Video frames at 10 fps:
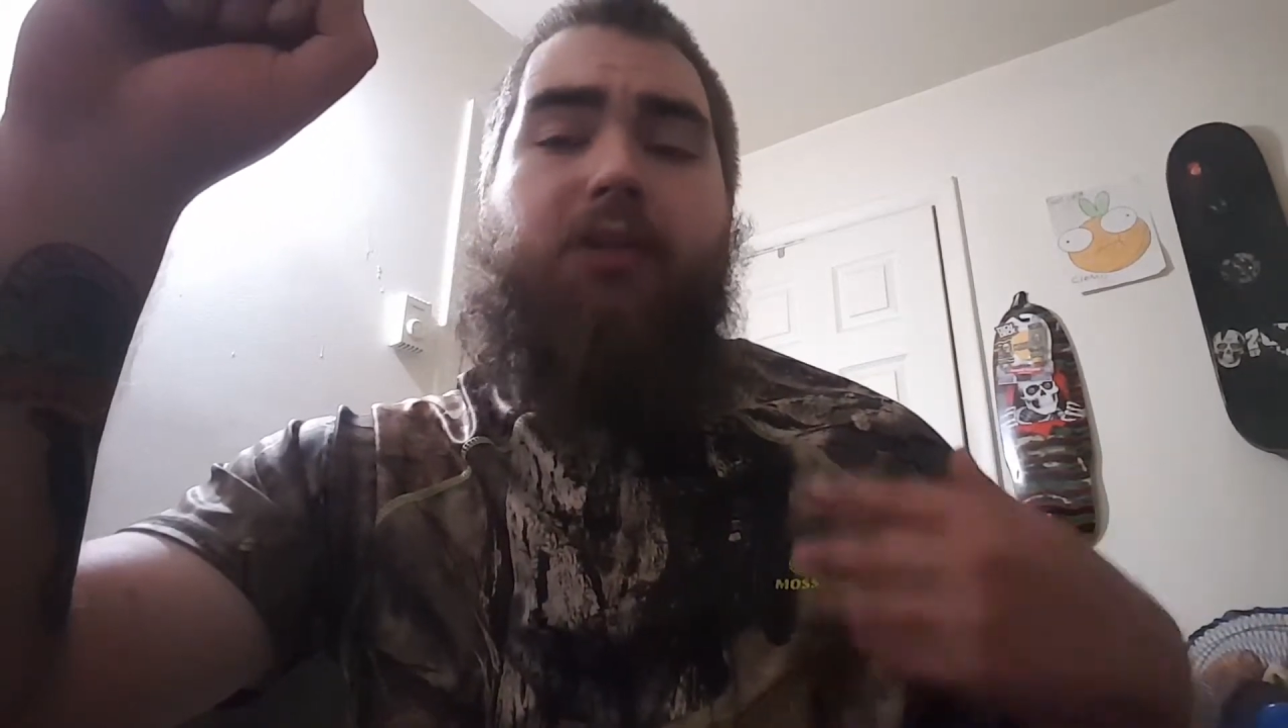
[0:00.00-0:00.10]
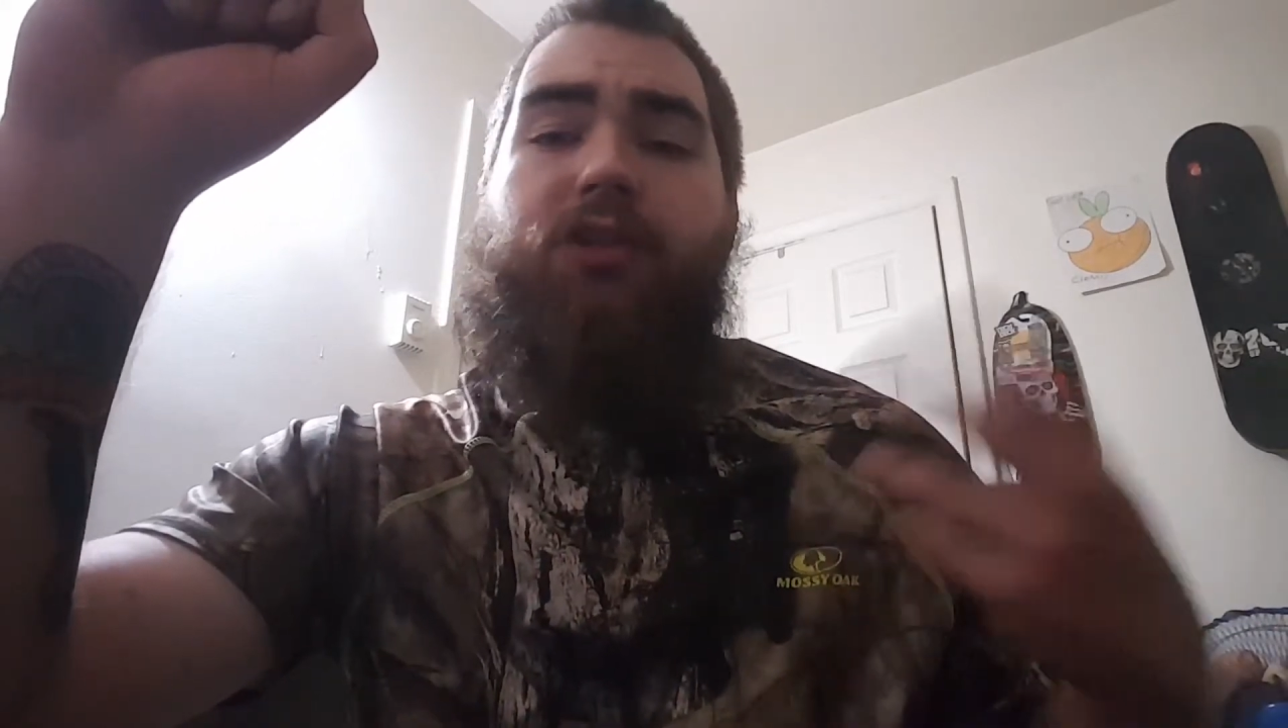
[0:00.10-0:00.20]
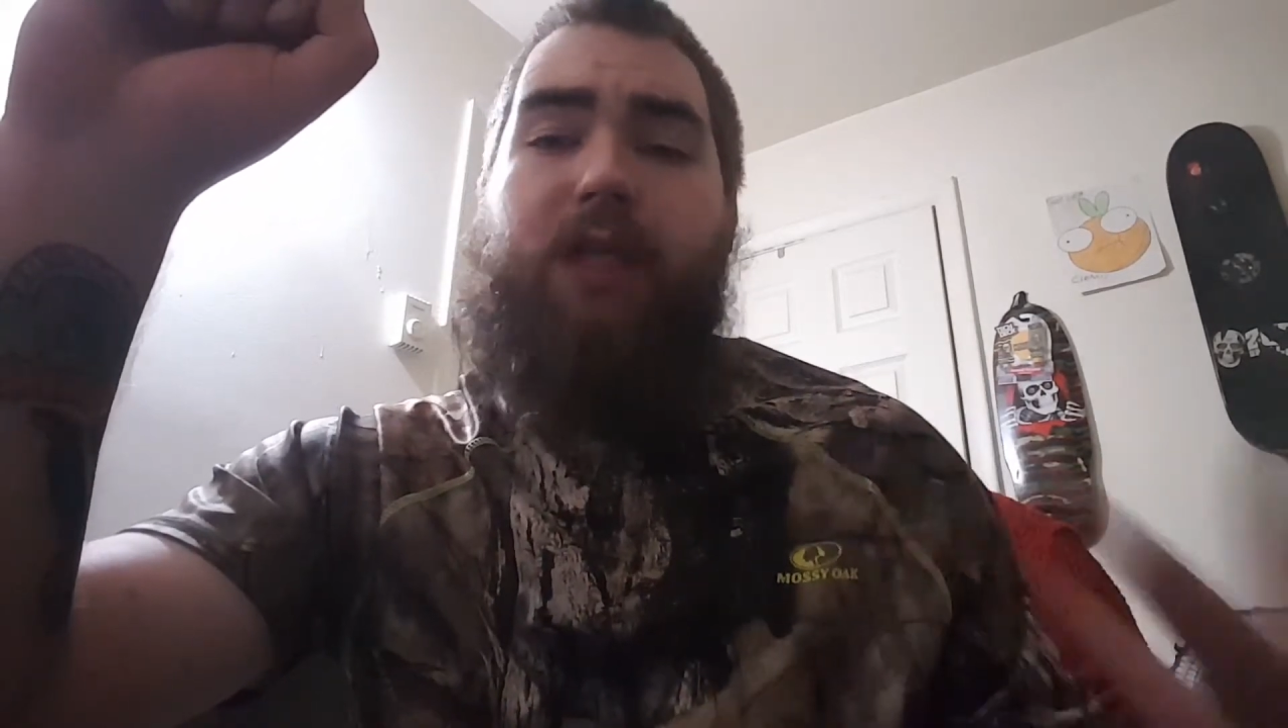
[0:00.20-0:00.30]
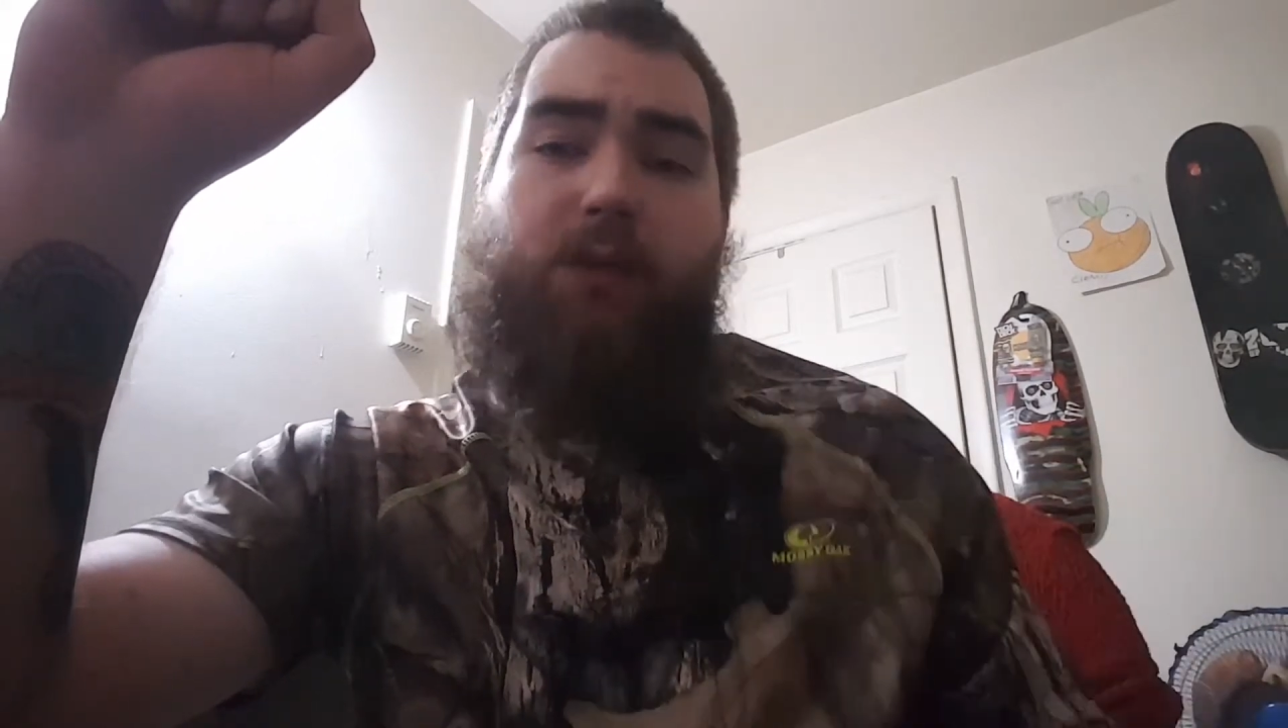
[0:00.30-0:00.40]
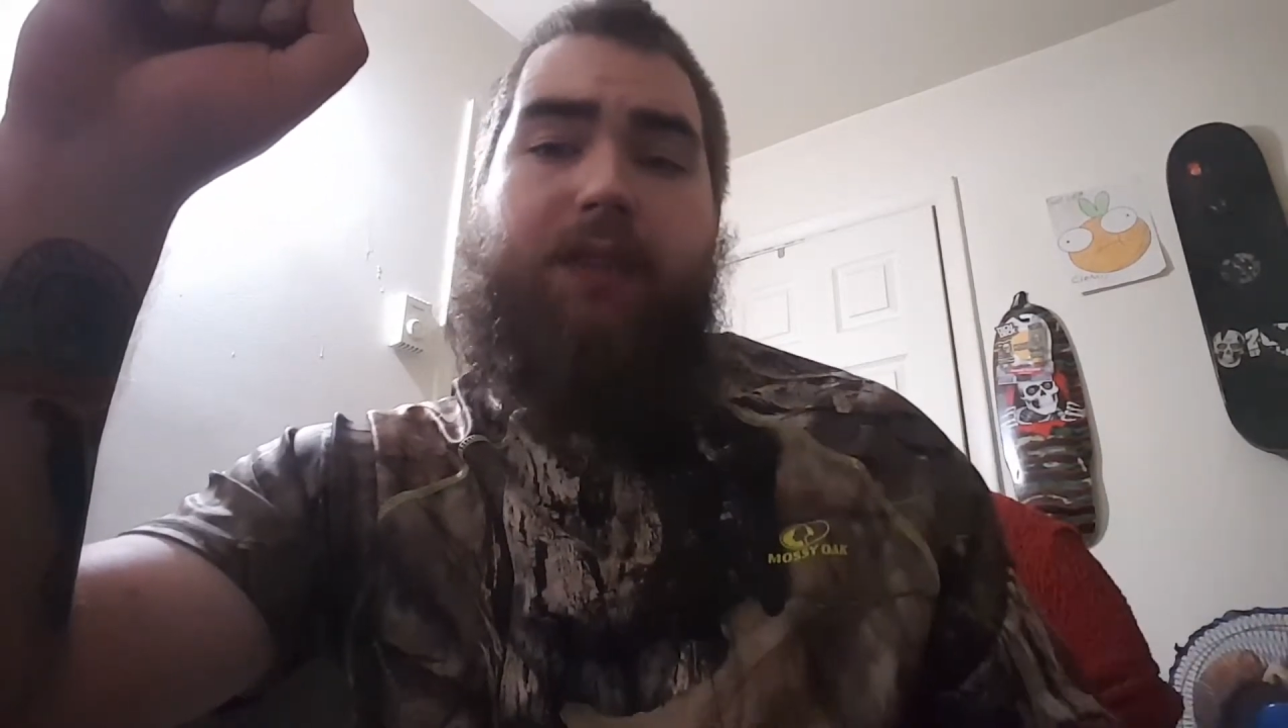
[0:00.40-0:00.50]

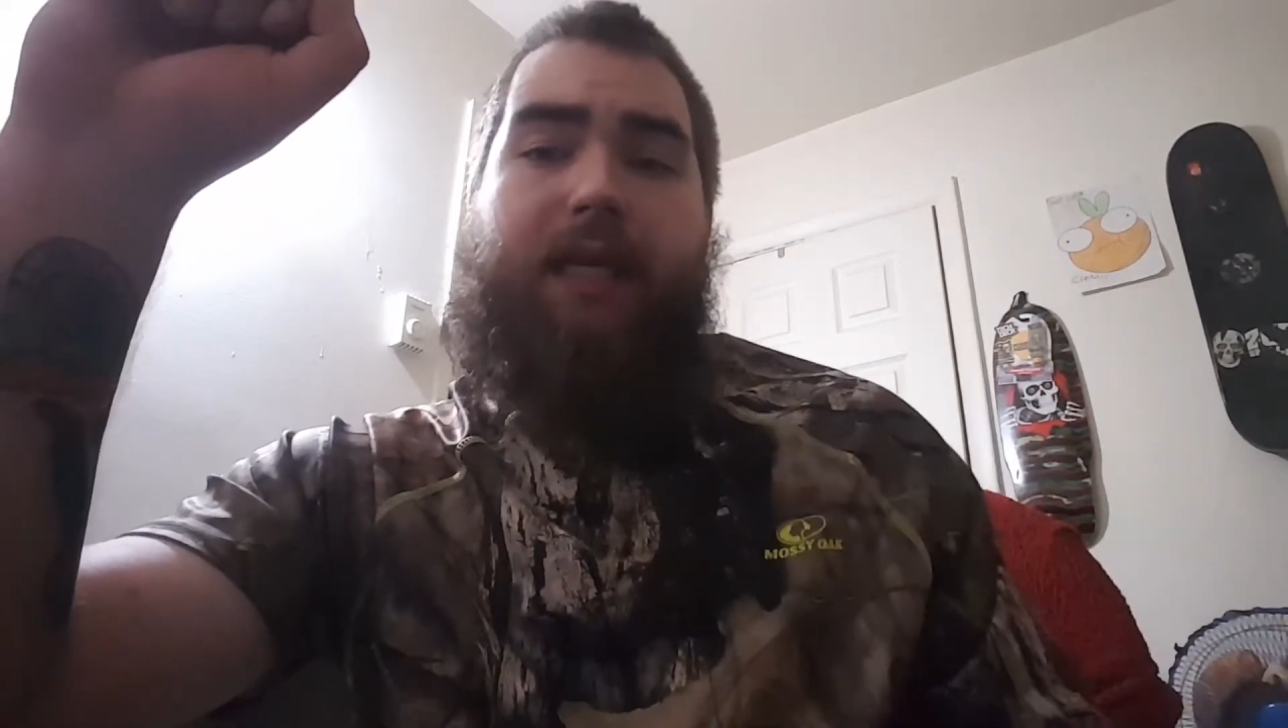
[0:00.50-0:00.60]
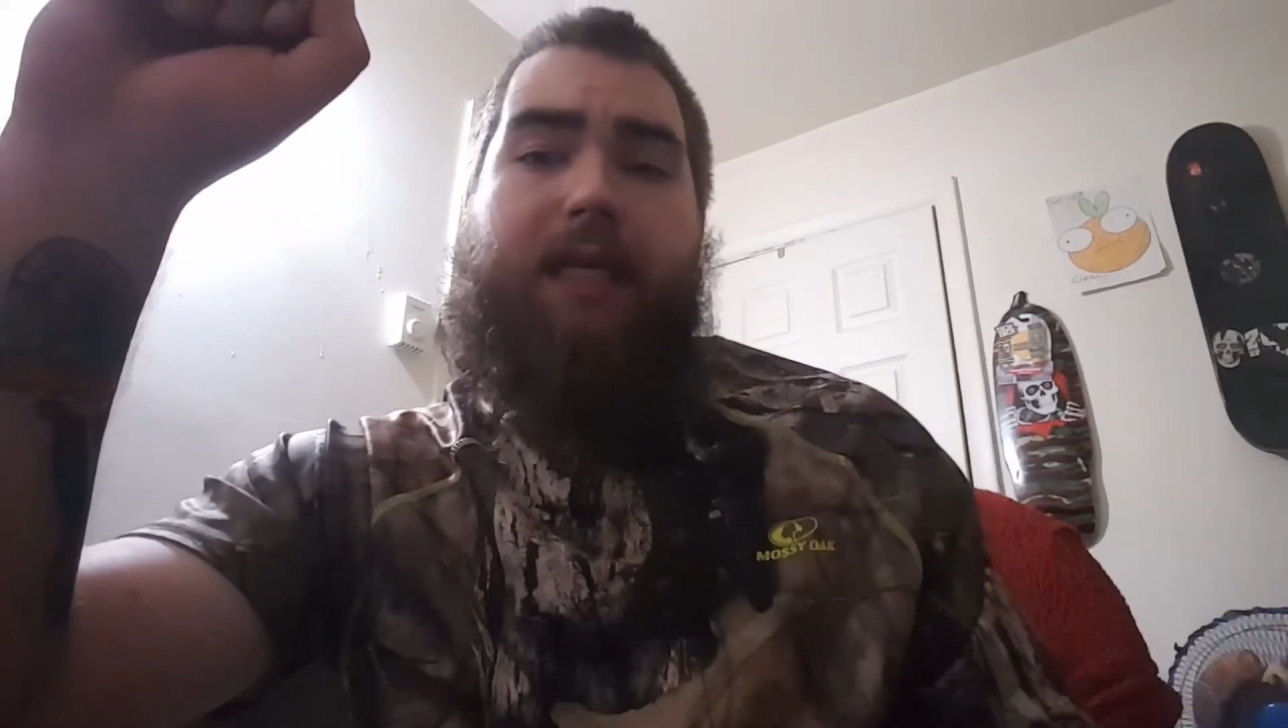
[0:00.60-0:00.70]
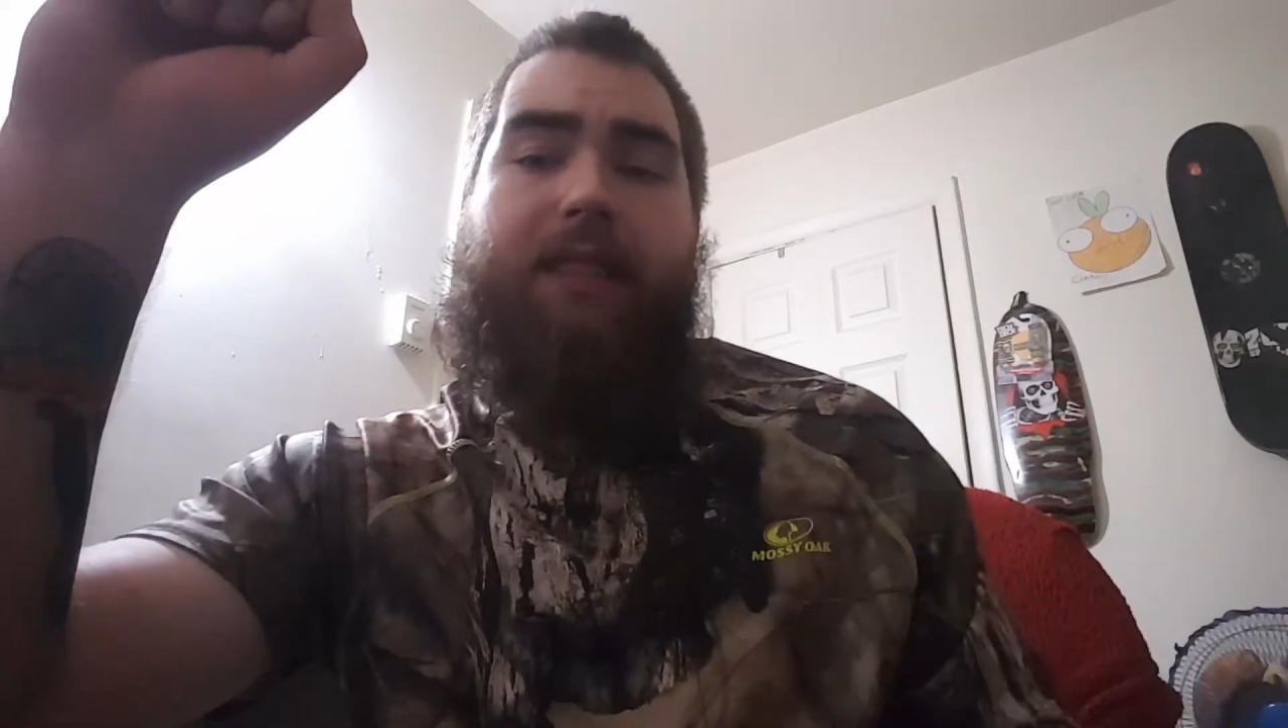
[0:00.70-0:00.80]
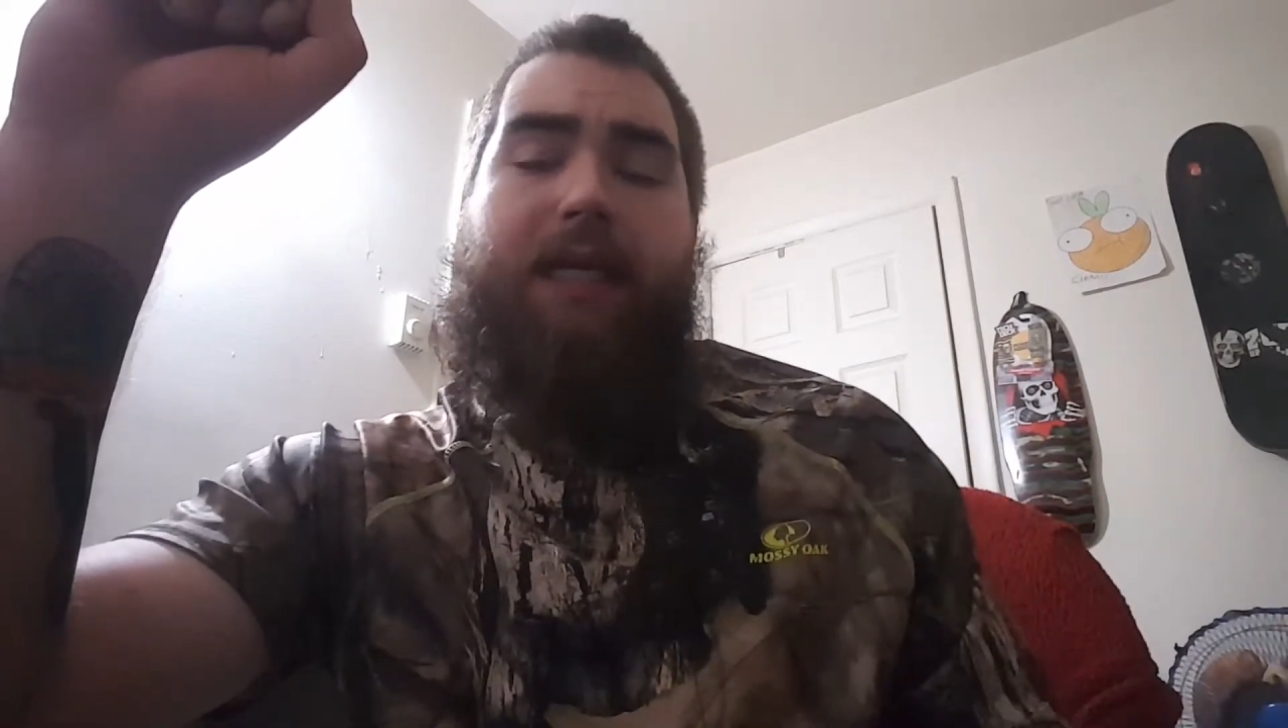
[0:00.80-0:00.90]
She was getting